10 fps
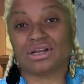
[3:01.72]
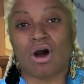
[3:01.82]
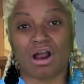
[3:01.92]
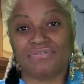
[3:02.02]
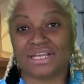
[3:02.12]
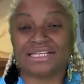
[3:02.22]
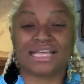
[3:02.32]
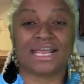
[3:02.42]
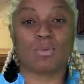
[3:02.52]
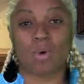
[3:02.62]
all of these
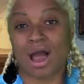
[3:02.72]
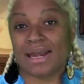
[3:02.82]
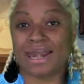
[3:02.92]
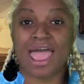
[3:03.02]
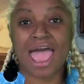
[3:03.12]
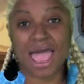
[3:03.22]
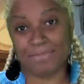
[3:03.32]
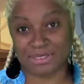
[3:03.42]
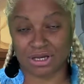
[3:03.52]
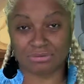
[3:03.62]
in one
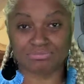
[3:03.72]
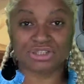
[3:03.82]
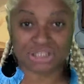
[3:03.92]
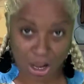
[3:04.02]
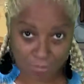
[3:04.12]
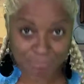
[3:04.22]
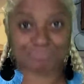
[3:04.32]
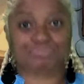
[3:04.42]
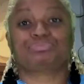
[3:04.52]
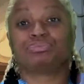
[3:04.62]
episode. So
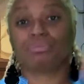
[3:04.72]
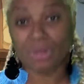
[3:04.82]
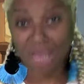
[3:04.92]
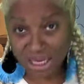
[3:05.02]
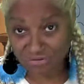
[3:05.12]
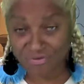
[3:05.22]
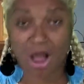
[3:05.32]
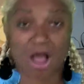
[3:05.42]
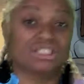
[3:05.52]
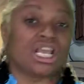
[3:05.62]
he
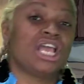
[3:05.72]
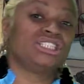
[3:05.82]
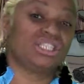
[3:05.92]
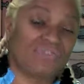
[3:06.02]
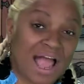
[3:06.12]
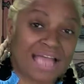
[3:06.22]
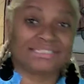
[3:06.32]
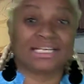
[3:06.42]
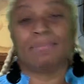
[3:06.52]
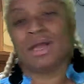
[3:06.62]
falls, she finds
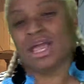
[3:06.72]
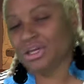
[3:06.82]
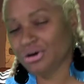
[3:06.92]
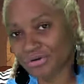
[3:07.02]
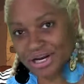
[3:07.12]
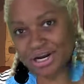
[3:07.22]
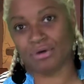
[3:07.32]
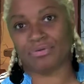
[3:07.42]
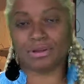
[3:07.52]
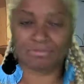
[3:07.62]
him. You already know the